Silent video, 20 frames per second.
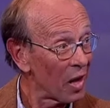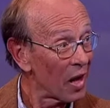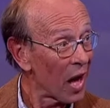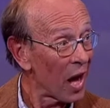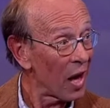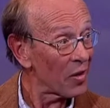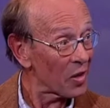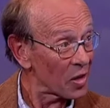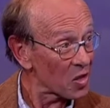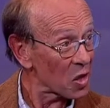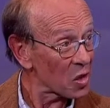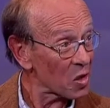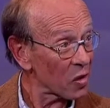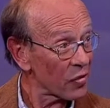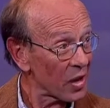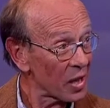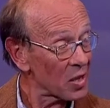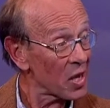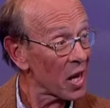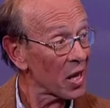this is a
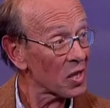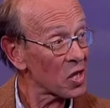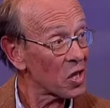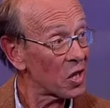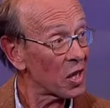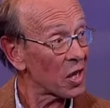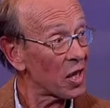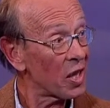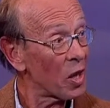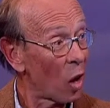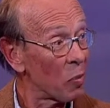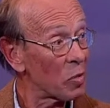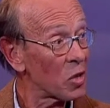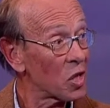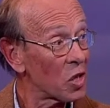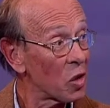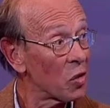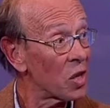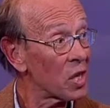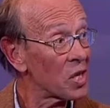fantastic
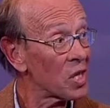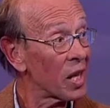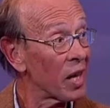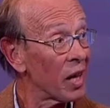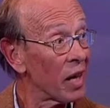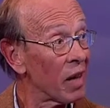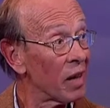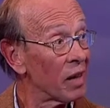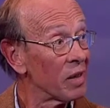opportunity here.